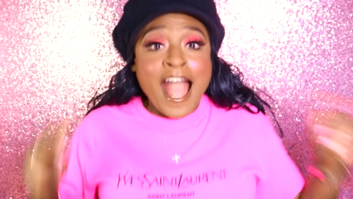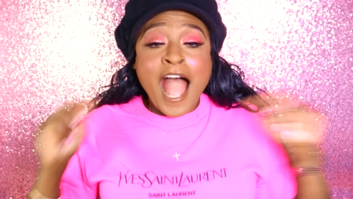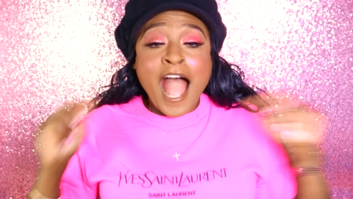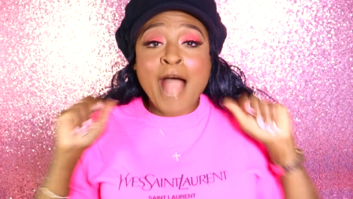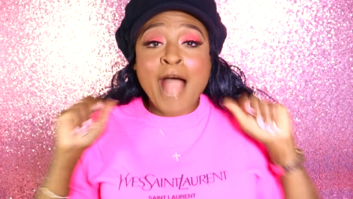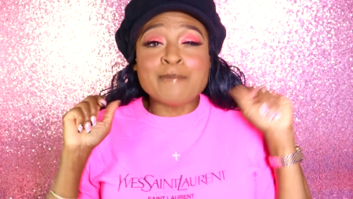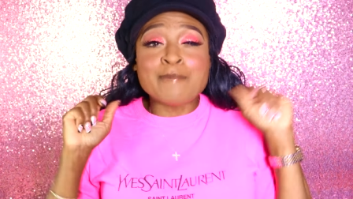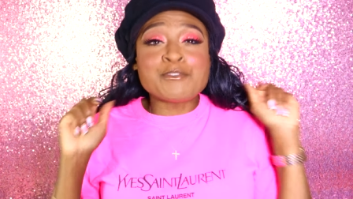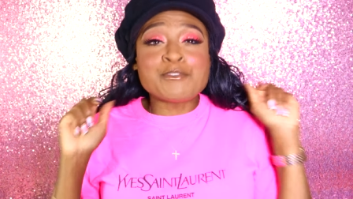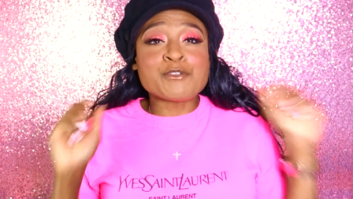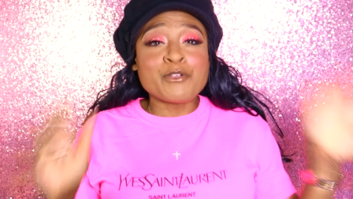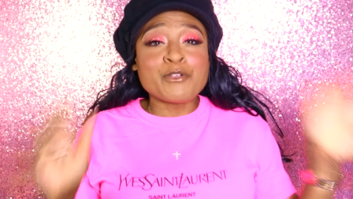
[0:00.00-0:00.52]

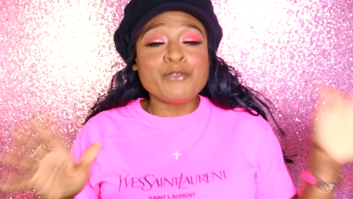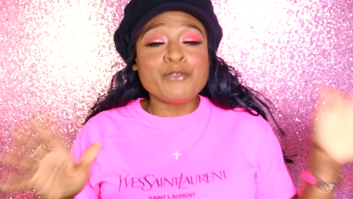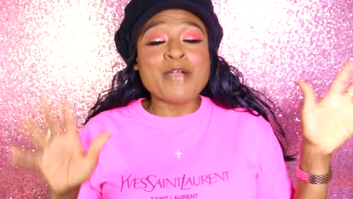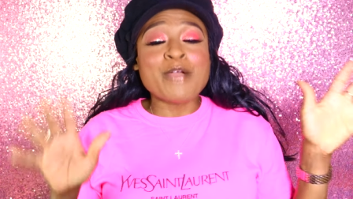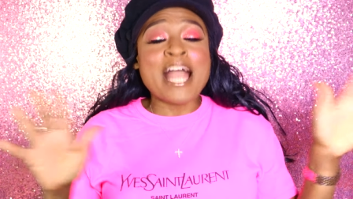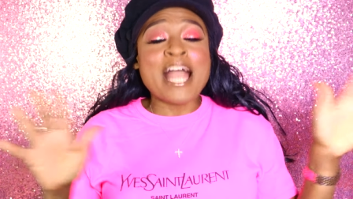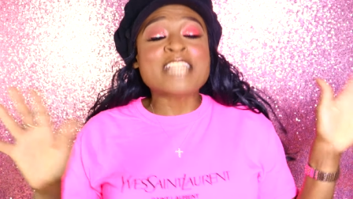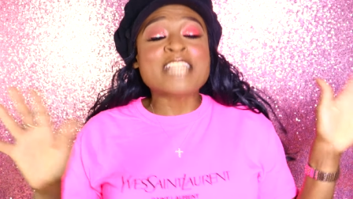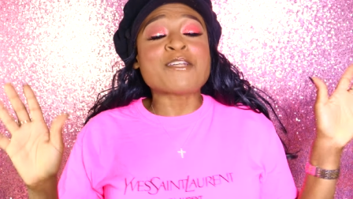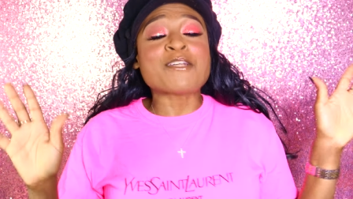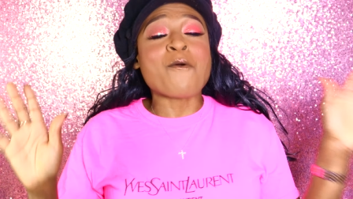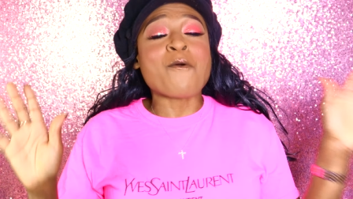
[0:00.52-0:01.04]
I'm sure you
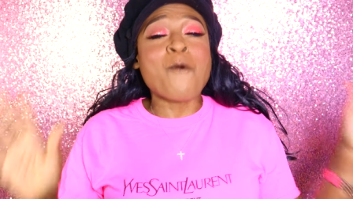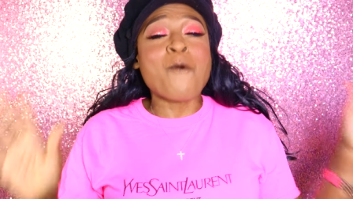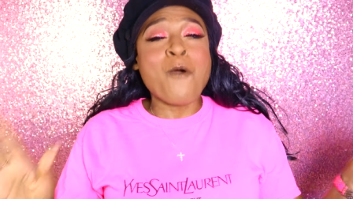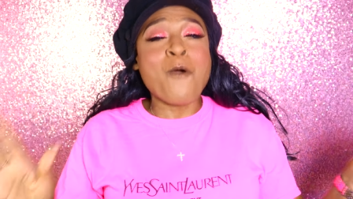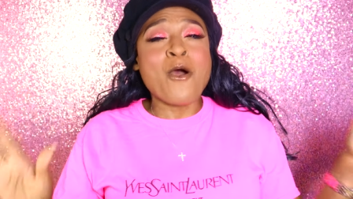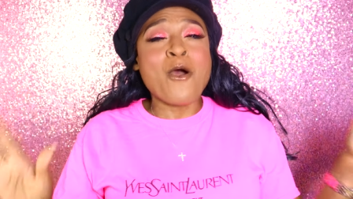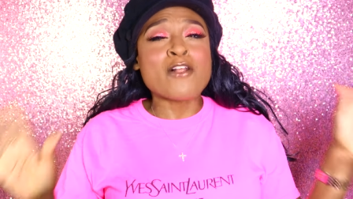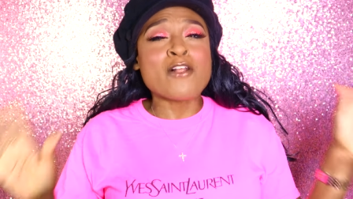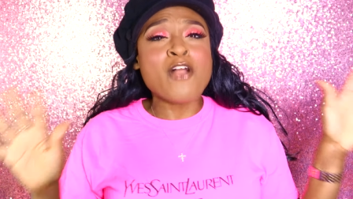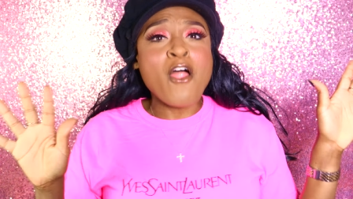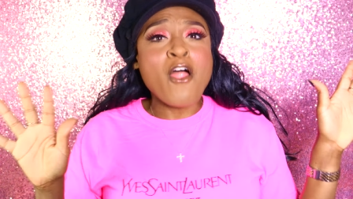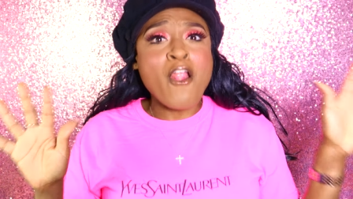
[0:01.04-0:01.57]
guys
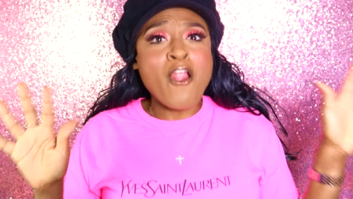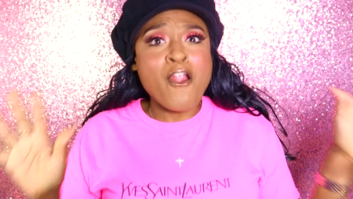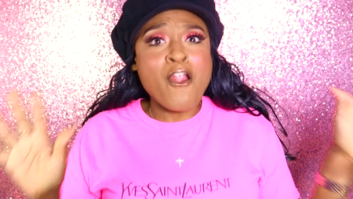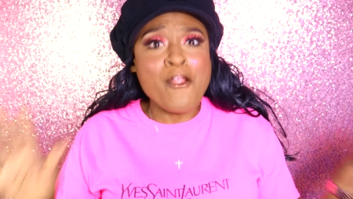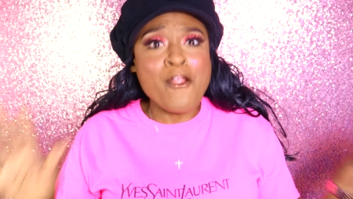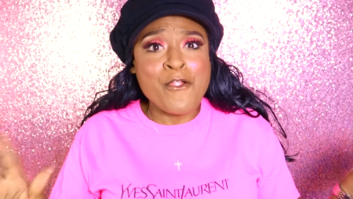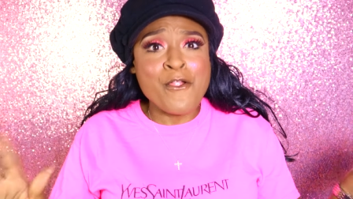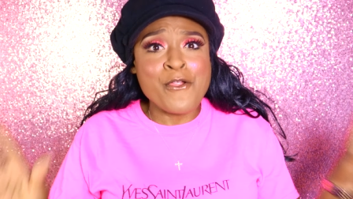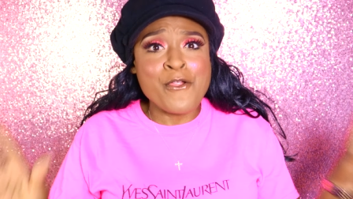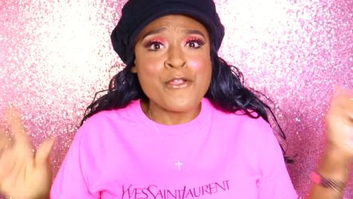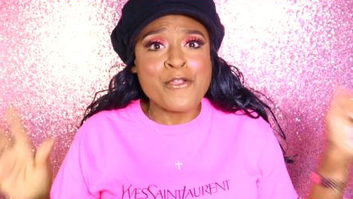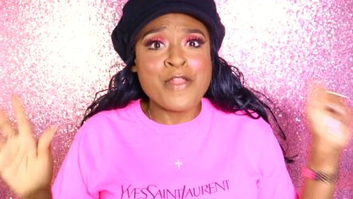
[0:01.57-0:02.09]
all
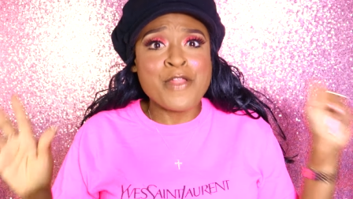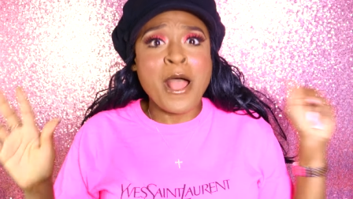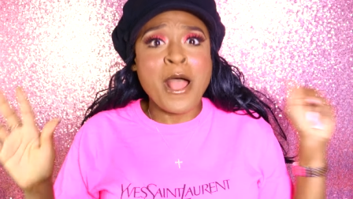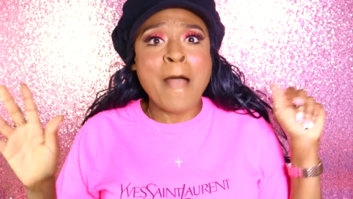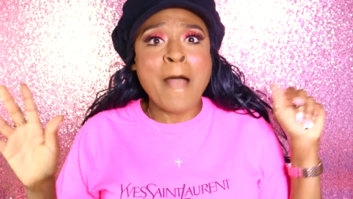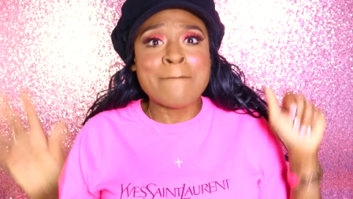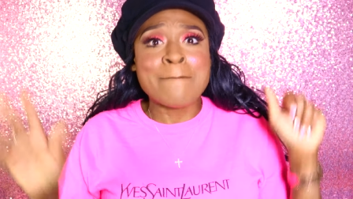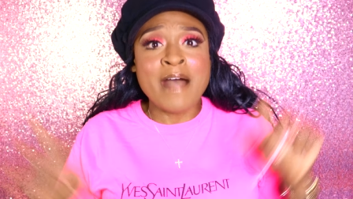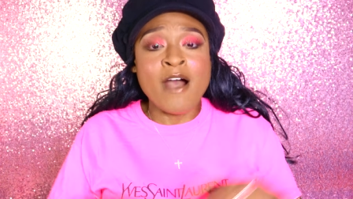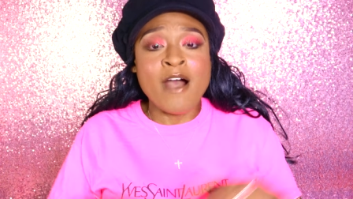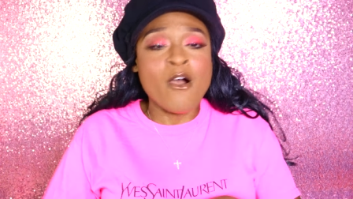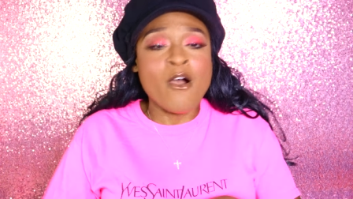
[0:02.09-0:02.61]
heard
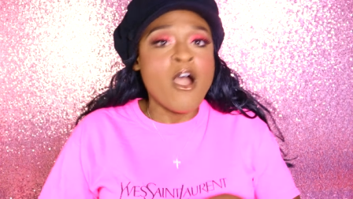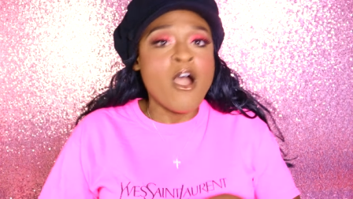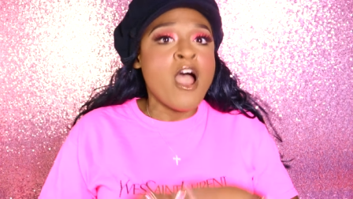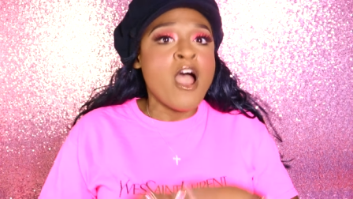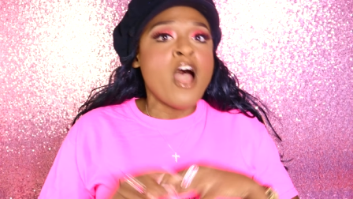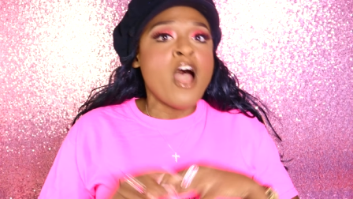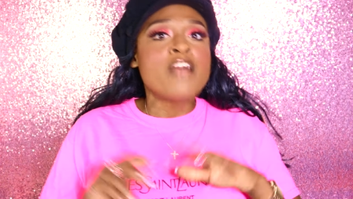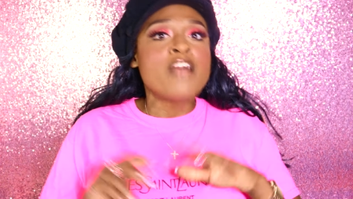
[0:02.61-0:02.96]
about